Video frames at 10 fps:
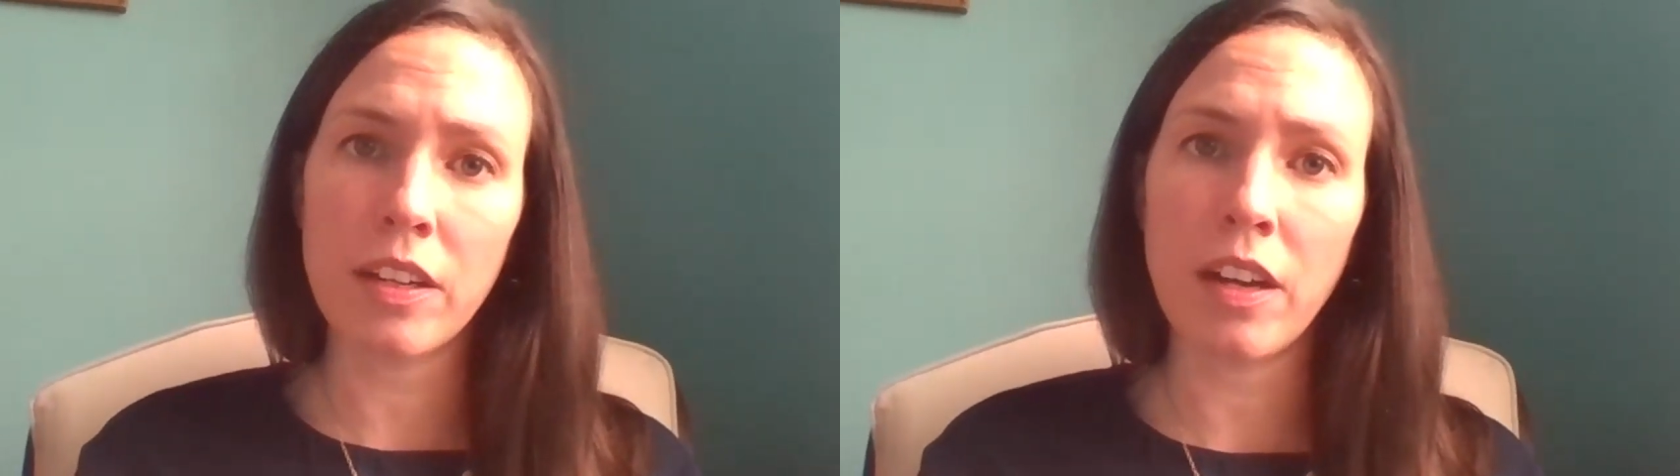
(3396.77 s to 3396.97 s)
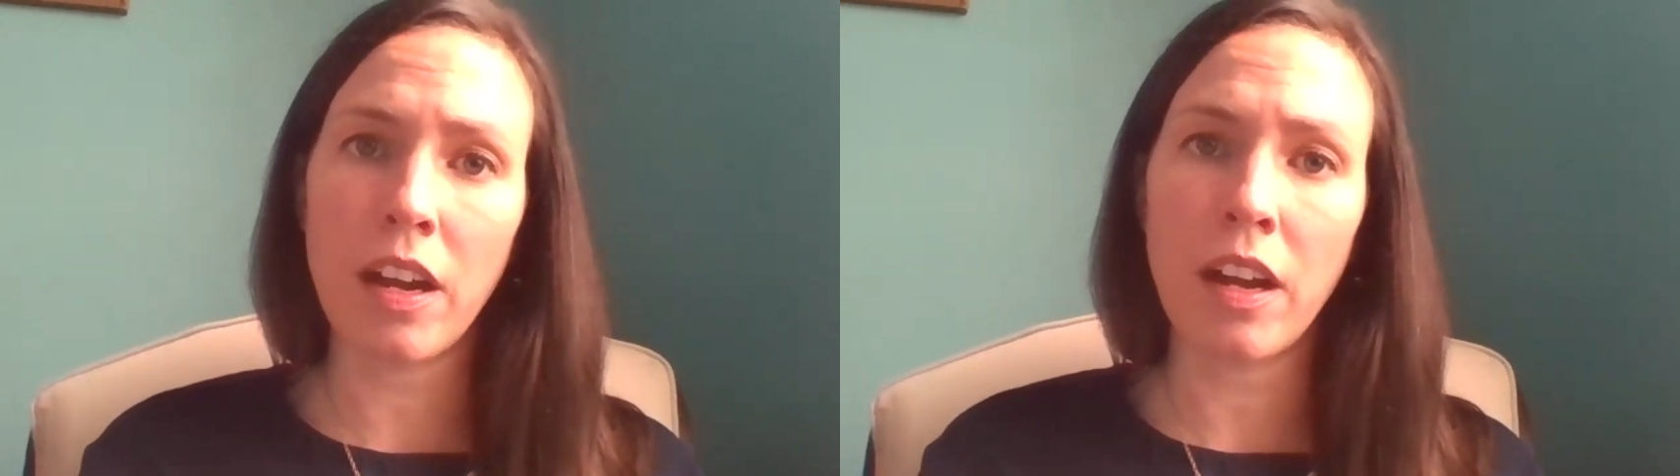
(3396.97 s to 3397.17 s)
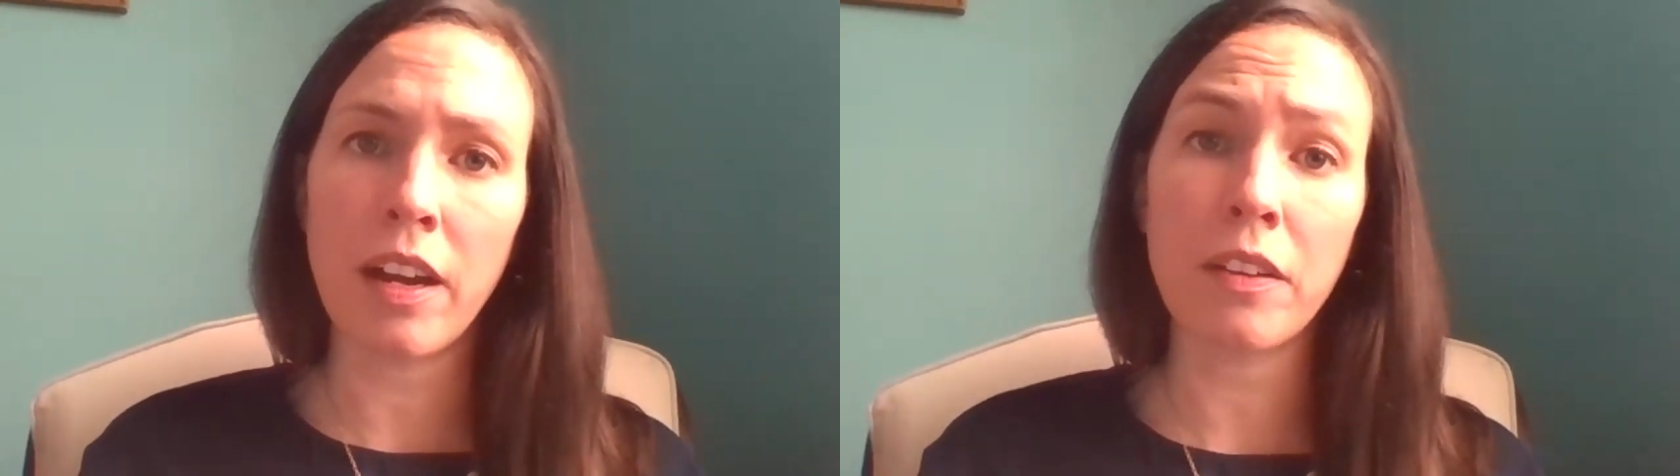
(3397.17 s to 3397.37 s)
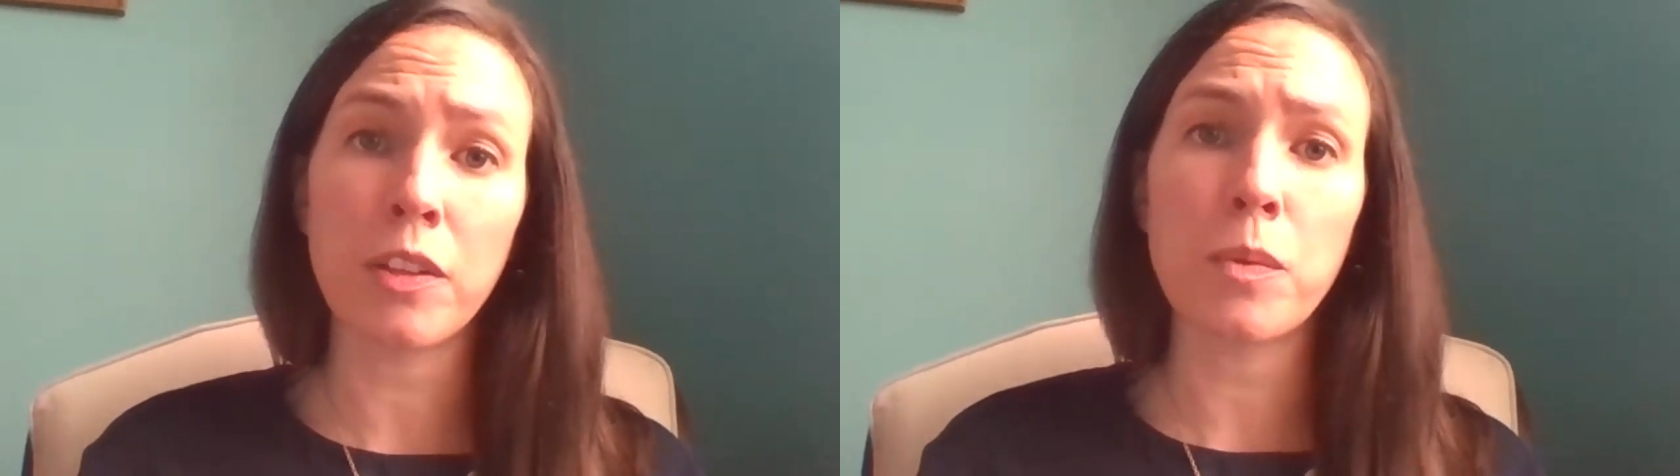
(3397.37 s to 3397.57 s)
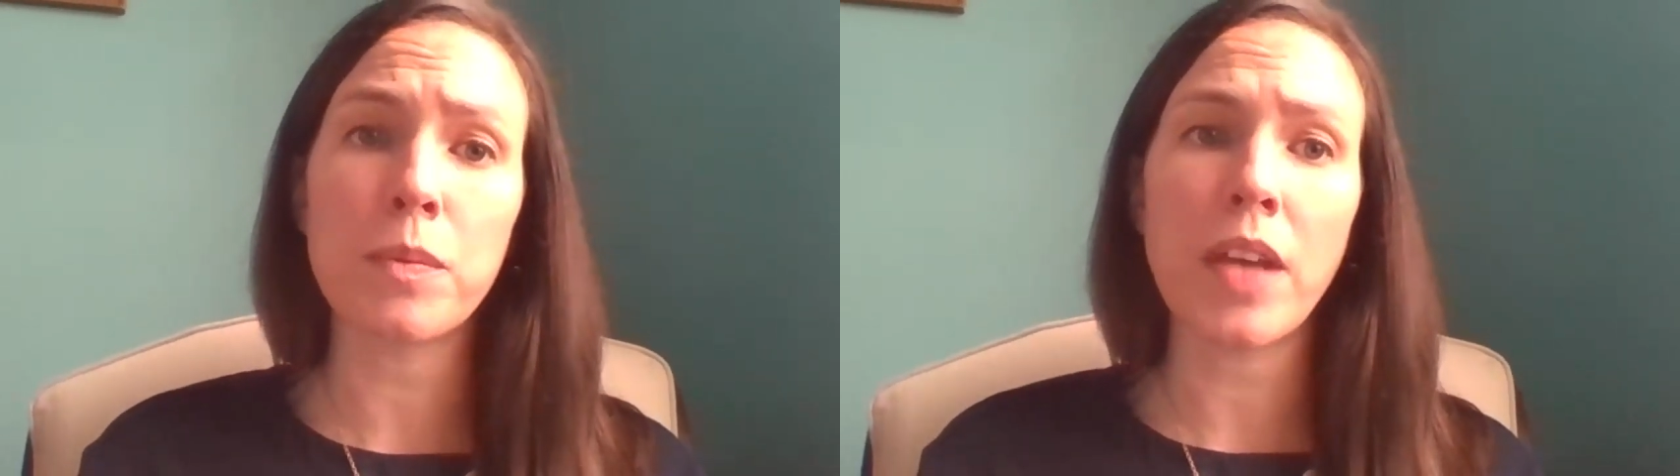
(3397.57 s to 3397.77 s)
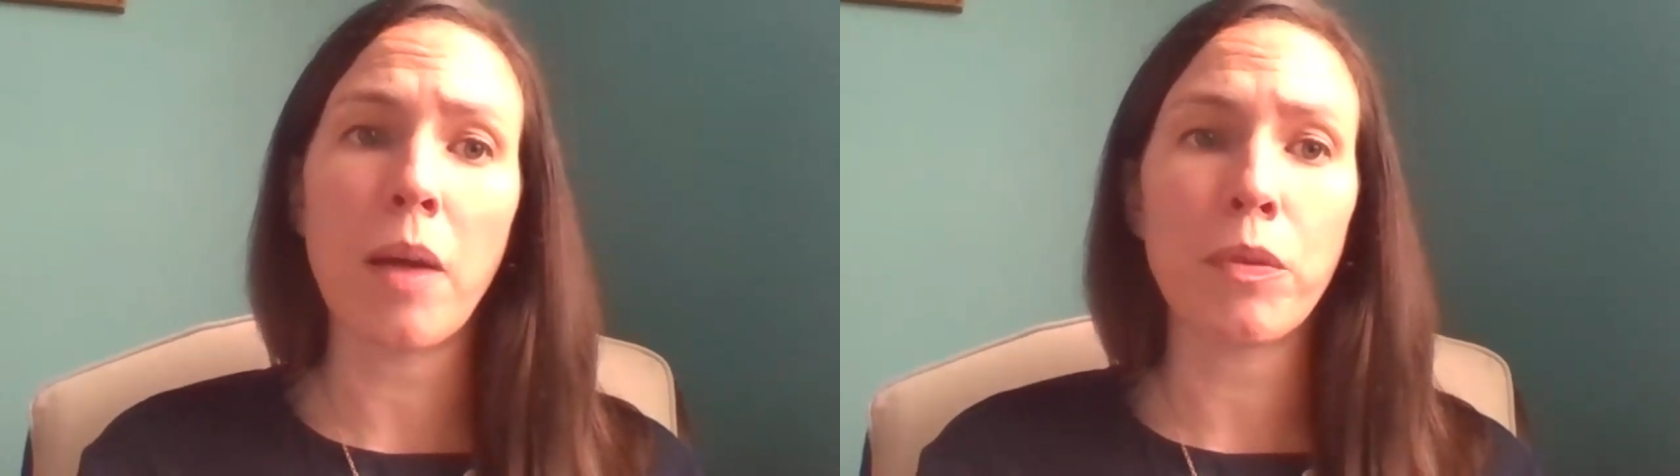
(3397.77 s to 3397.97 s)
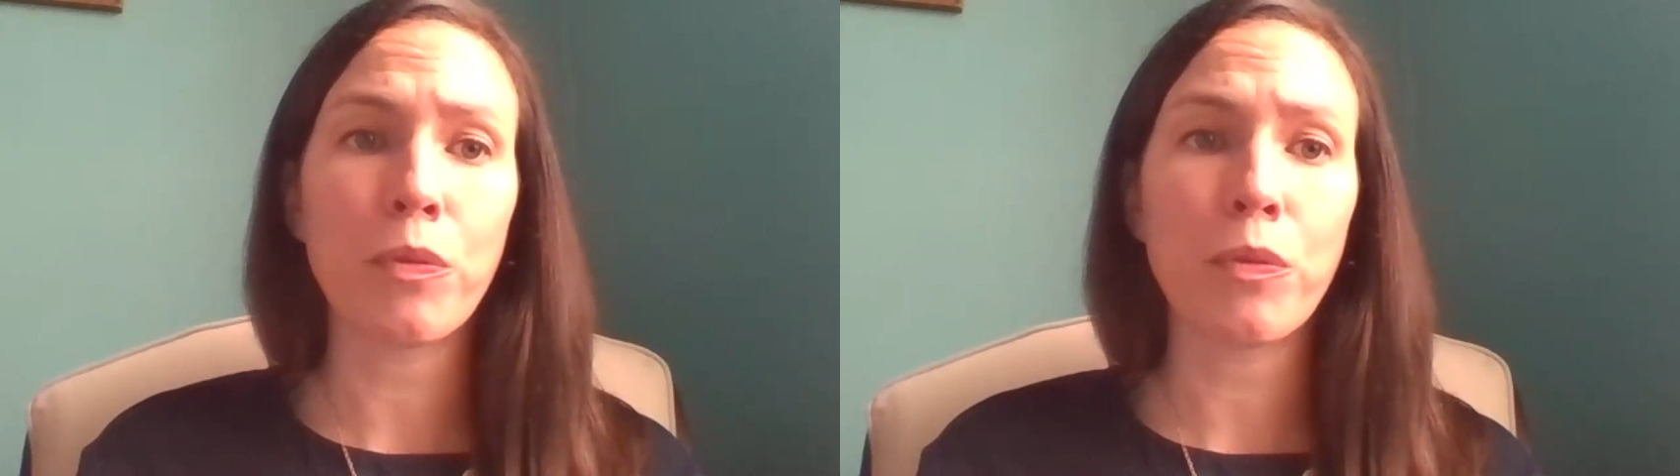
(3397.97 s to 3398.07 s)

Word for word: your heirlooms uh,